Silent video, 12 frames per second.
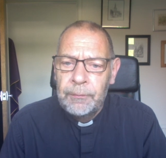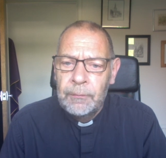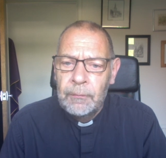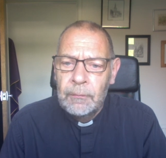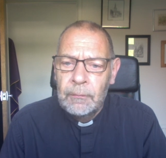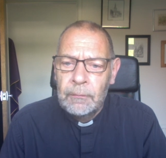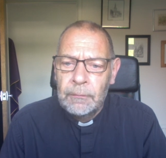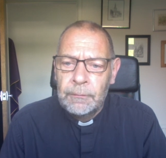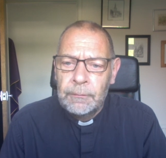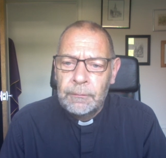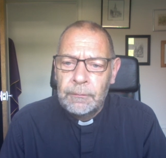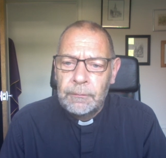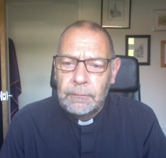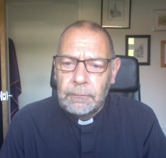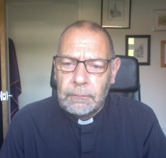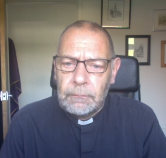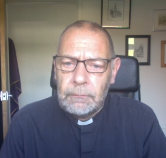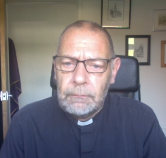
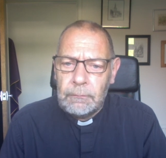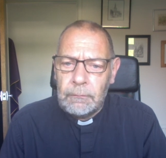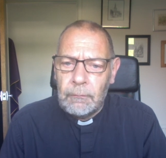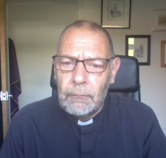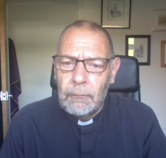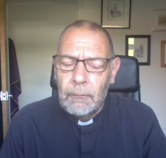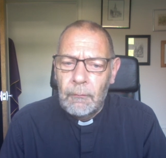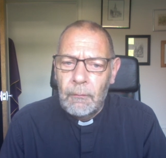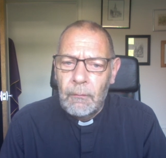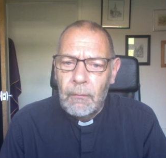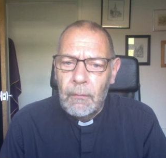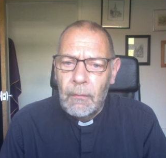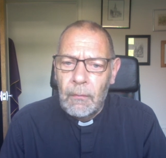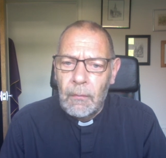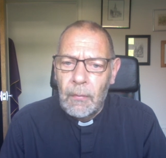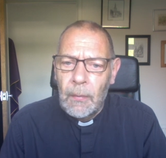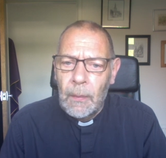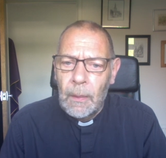
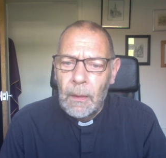[no speech]